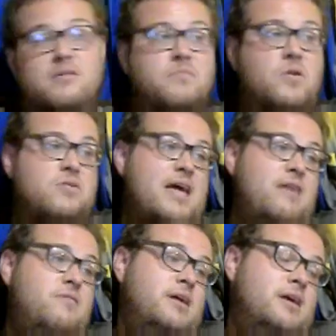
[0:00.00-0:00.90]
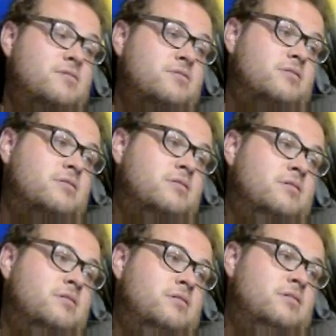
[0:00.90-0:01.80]
Most Saturdays,
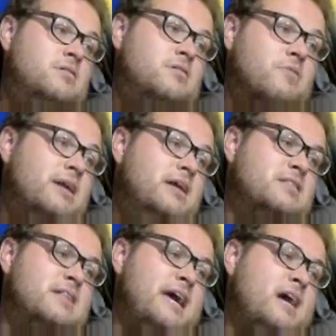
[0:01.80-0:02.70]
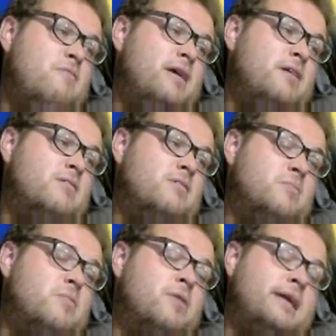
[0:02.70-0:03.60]
to what it is now, where
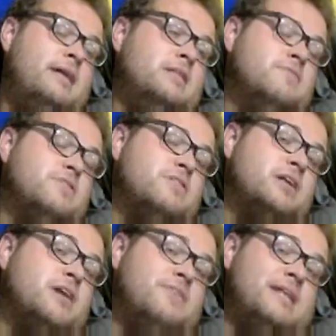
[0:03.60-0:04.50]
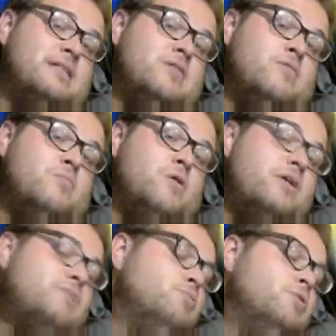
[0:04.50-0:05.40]
they're putting in different stuff. They got the little
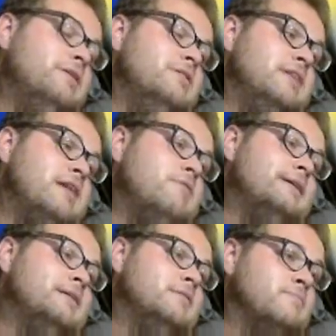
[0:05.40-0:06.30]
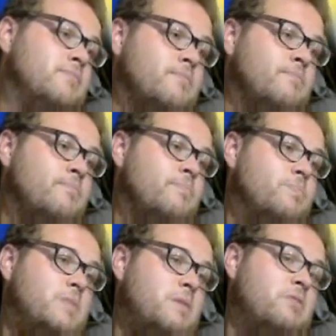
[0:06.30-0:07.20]
Marty's Woods area.
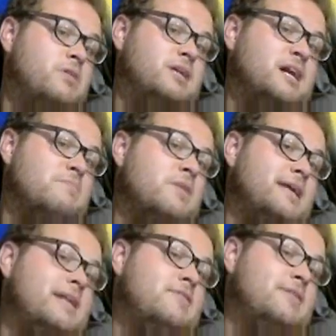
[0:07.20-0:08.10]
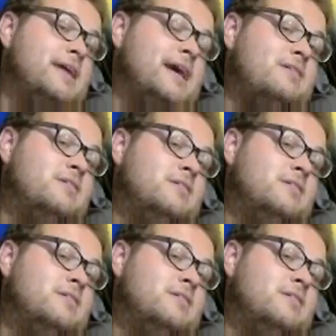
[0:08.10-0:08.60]
They put a lot of money into that.